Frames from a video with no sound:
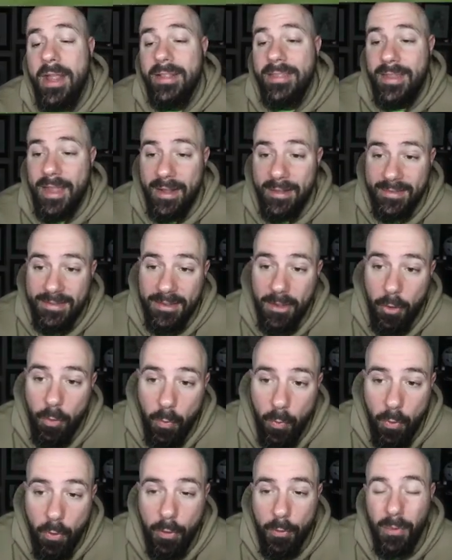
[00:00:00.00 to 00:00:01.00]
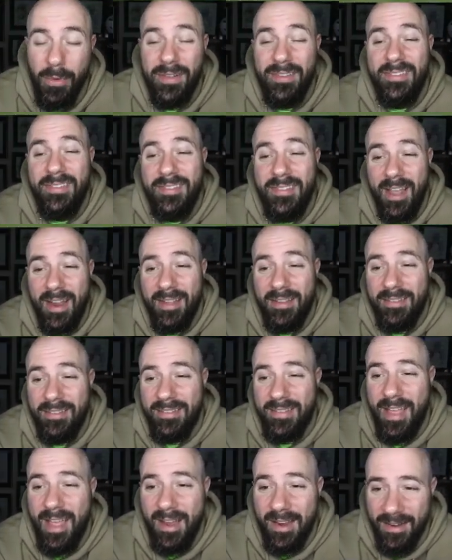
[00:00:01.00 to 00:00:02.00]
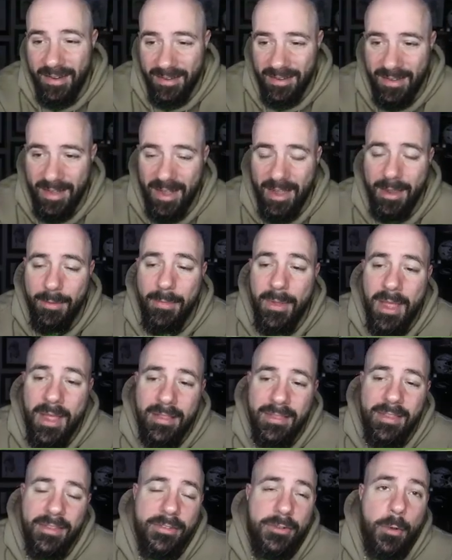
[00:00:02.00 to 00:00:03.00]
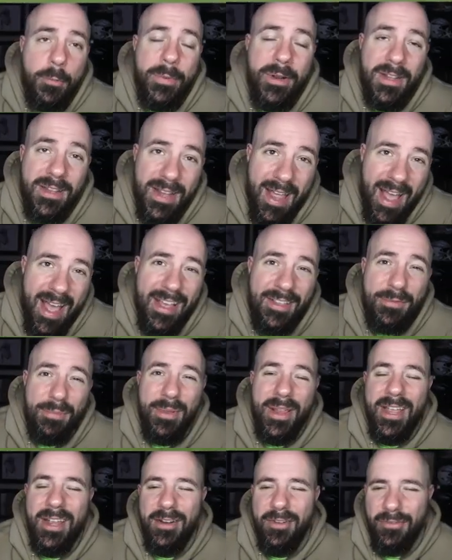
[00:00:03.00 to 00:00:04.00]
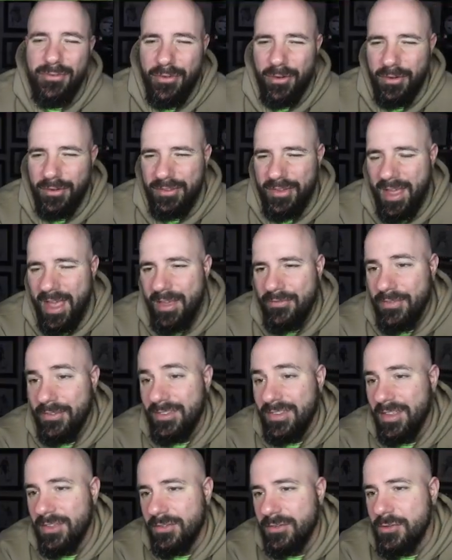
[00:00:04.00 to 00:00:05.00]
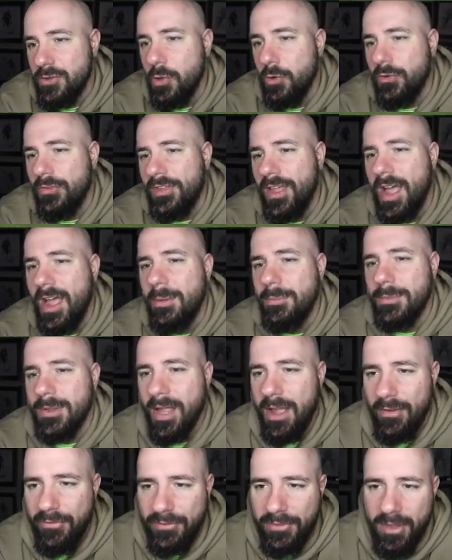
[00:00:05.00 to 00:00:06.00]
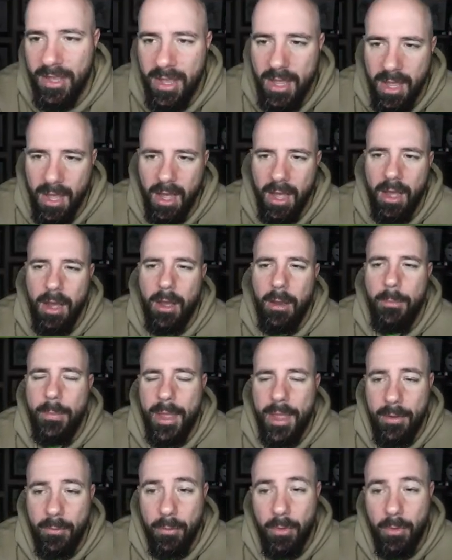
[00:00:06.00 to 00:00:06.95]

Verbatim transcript: Denzel Ward with his second sack of the game. This is going to be the last play of the first half as he has no time left. Um, and